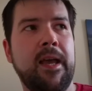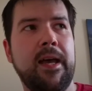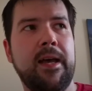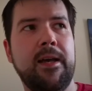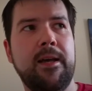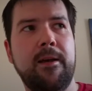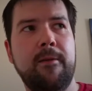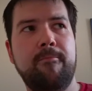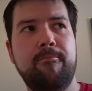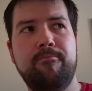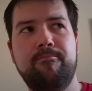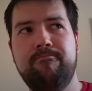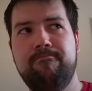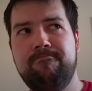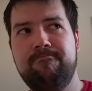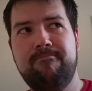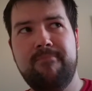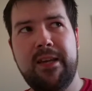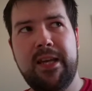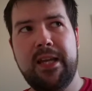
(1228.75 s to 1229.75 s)

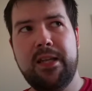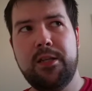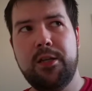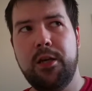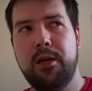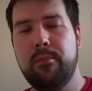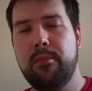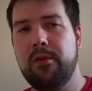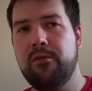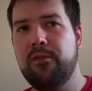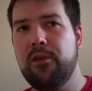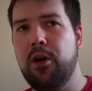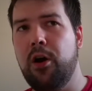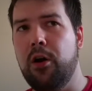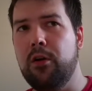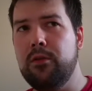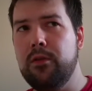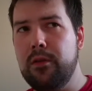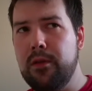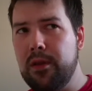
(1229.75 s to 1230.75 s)
In terms of
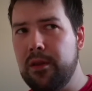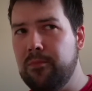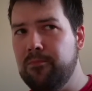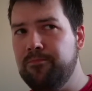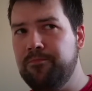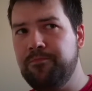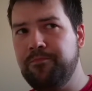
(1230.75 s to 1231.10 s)
cons,